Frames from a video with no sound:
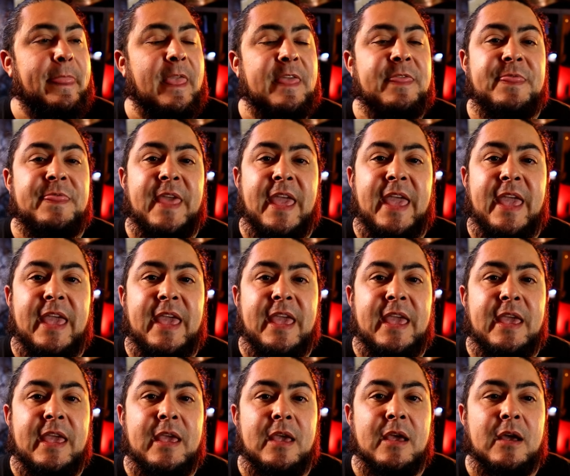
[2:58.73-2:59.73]

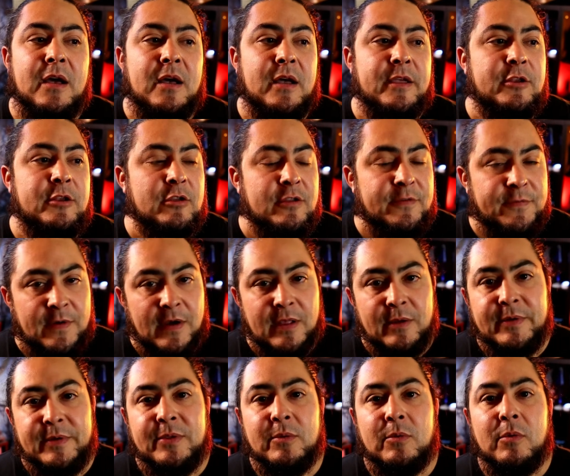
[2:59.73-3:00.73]
they uh, you know the
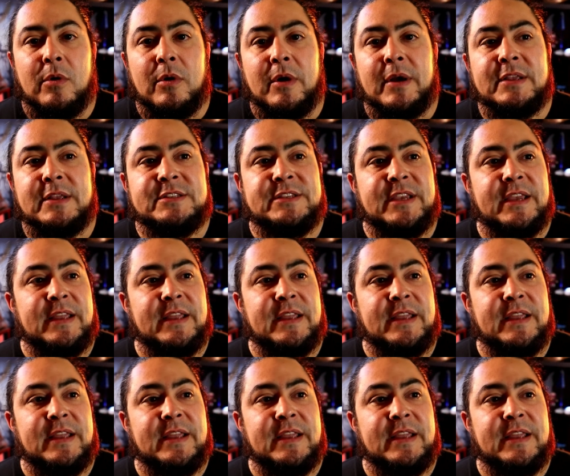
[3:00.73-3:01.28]
following the warrens